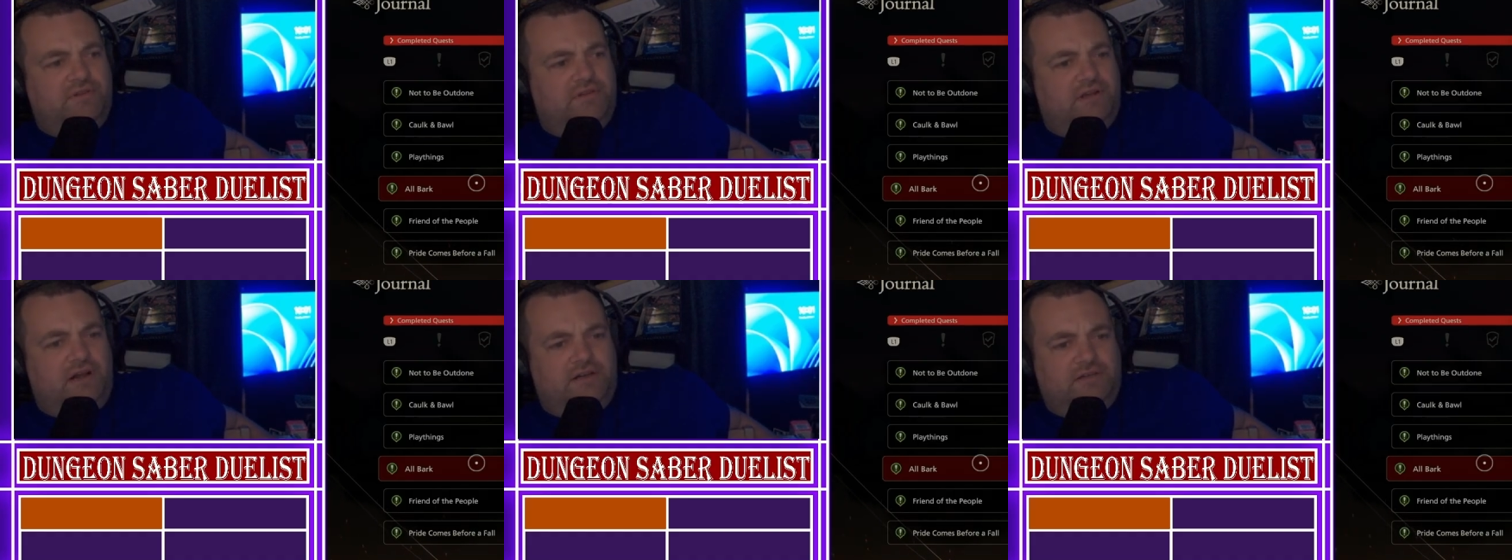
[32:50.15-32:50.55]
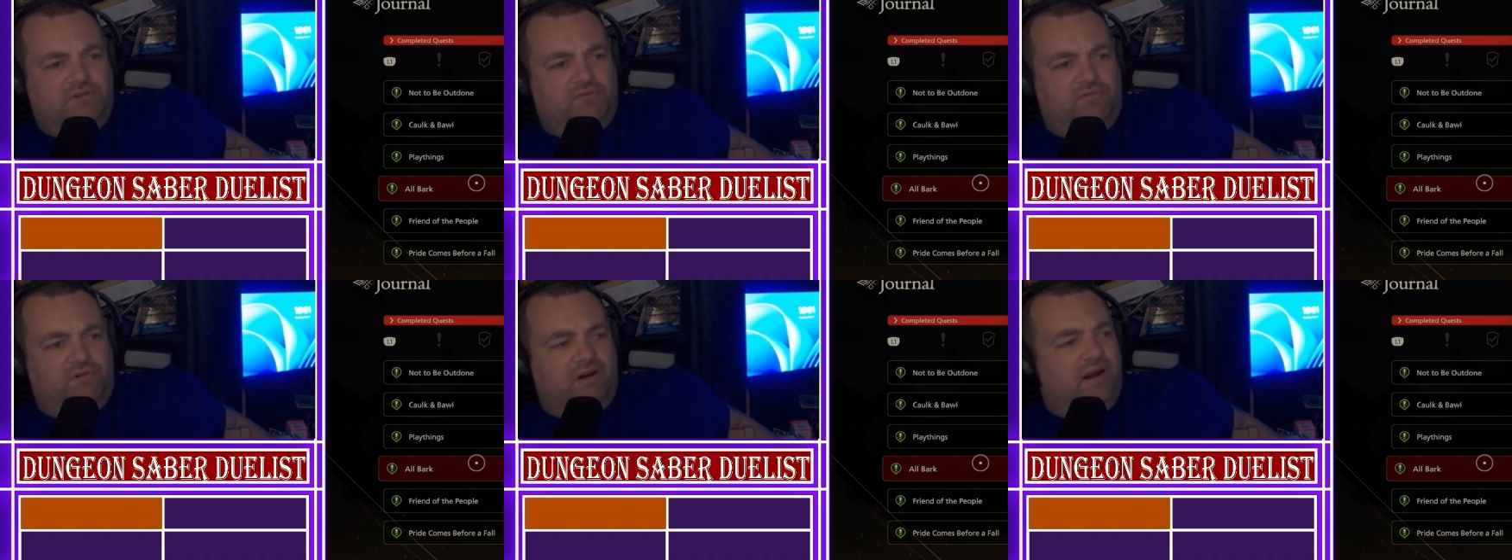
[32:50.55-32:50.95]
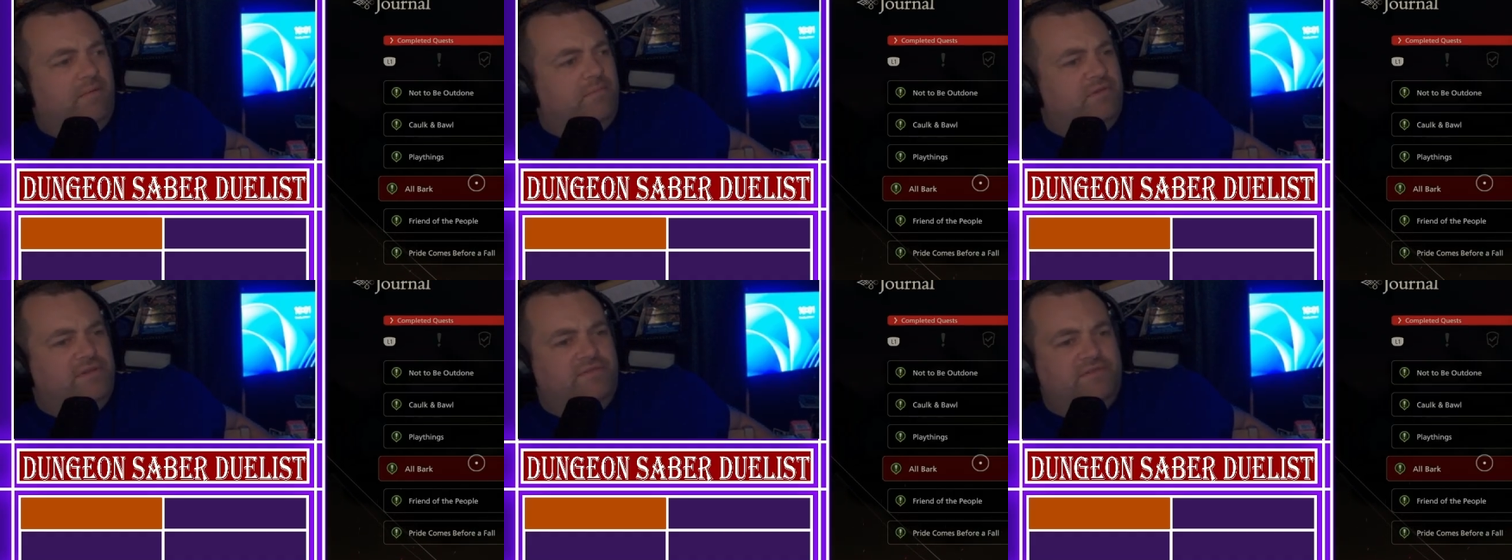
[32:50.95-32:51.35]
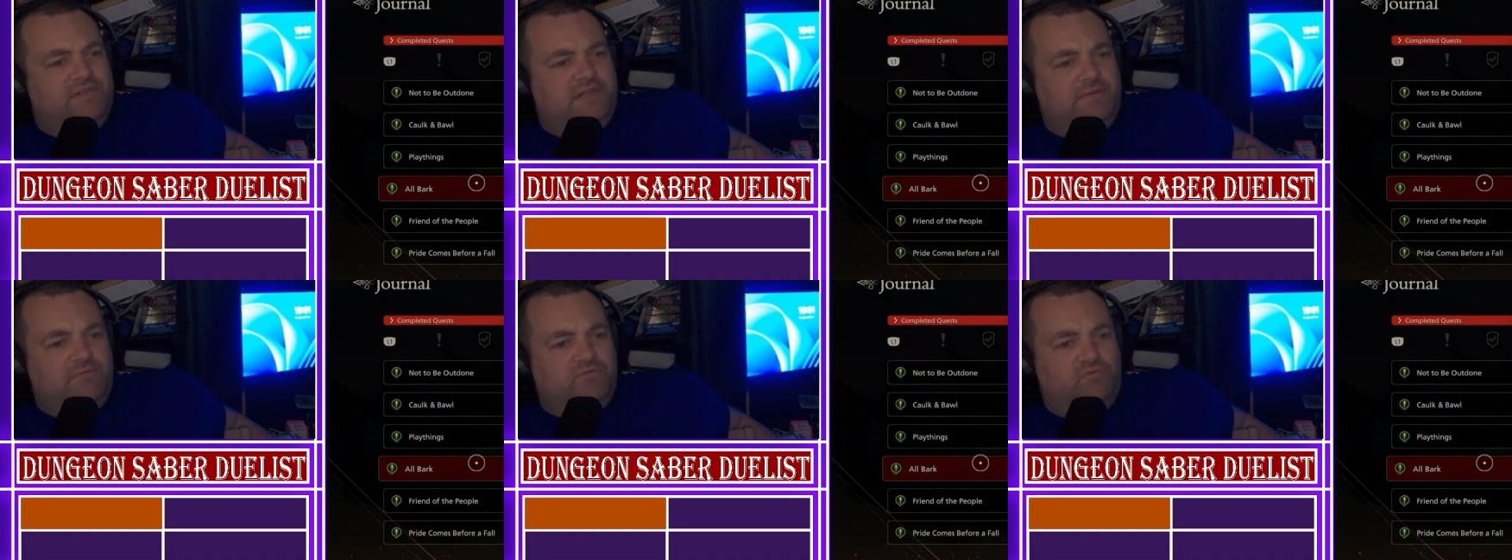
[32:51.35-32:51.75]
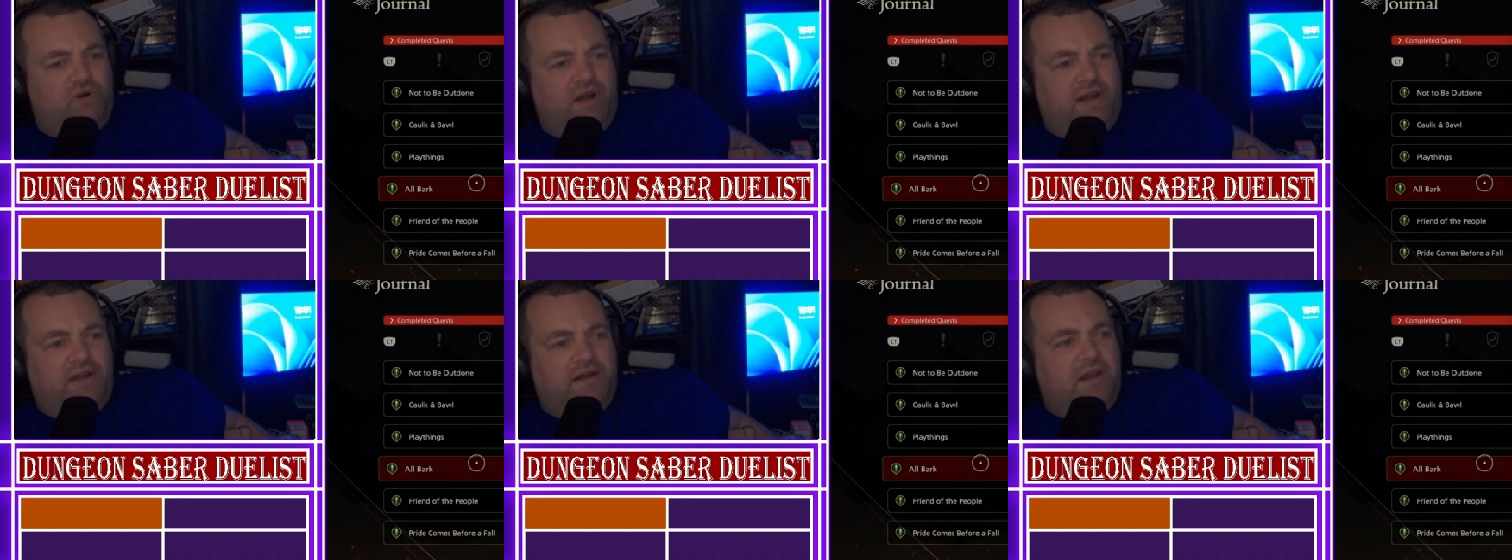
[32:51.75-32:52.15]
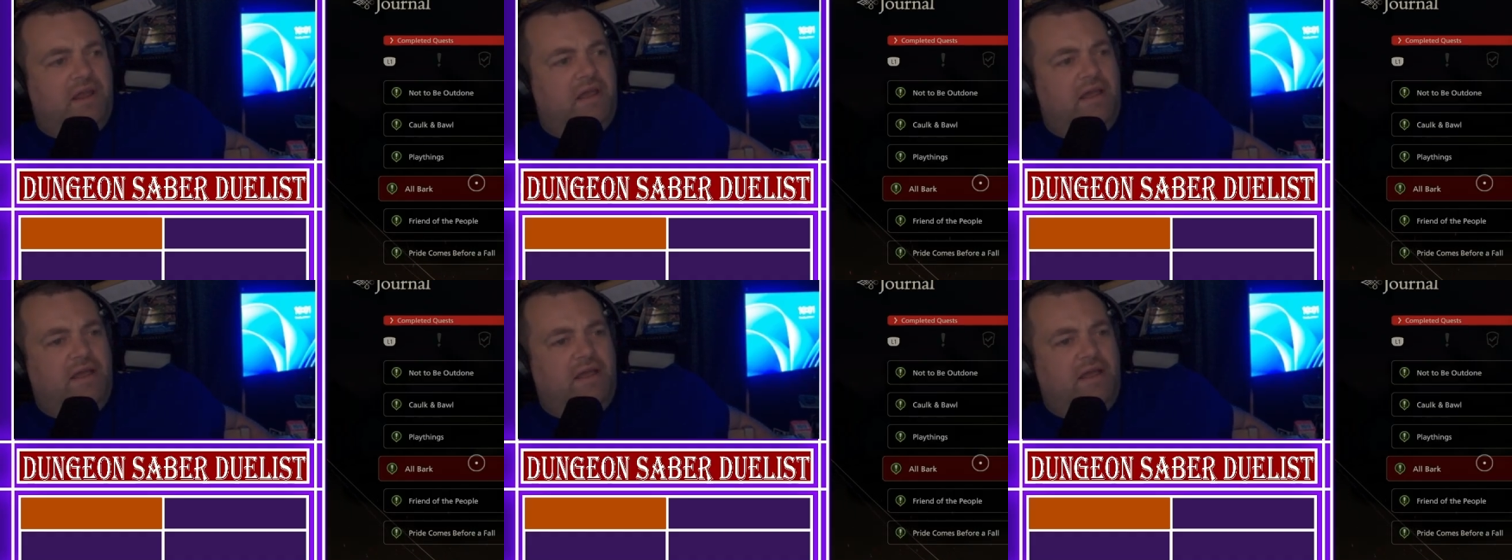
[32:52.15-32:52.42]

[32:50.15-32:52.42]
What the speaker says: talk to, I believe his name's Ren,